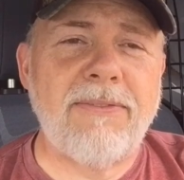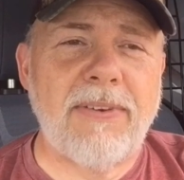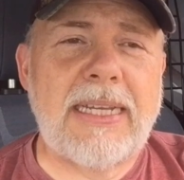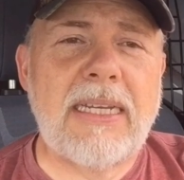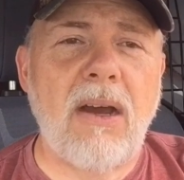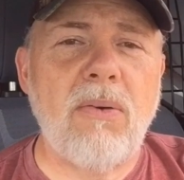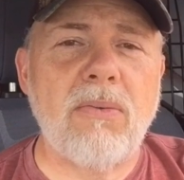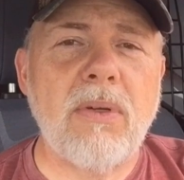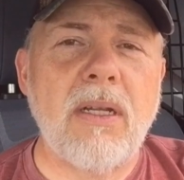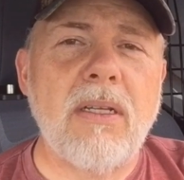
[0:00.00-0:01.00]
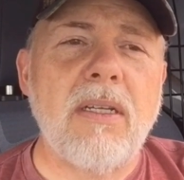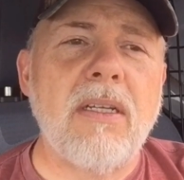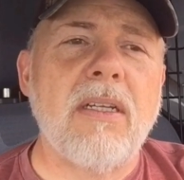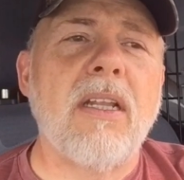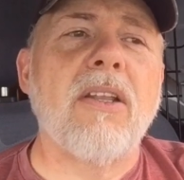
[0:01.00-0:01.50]
they feed on
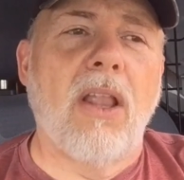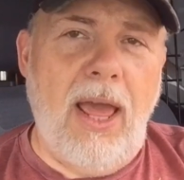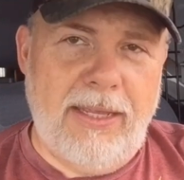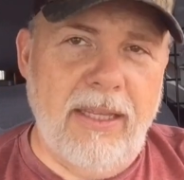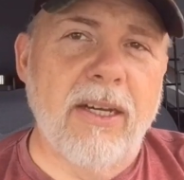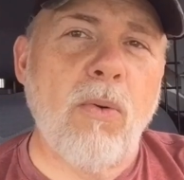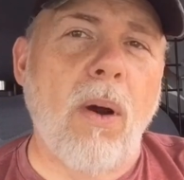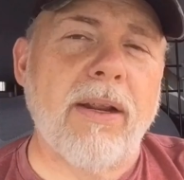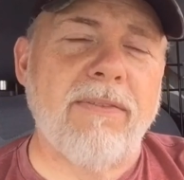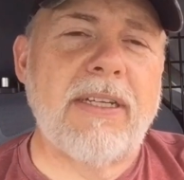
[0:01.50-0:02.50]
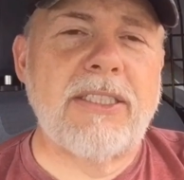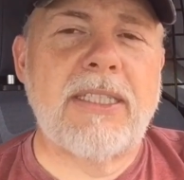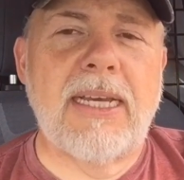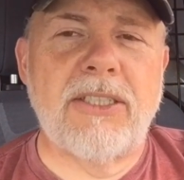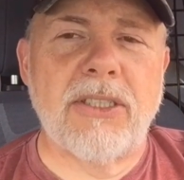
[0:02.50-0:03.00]
like the aquatic
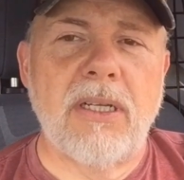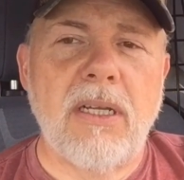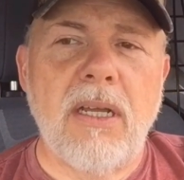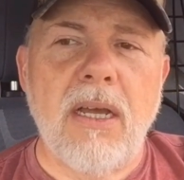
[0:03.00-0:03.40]
vegetation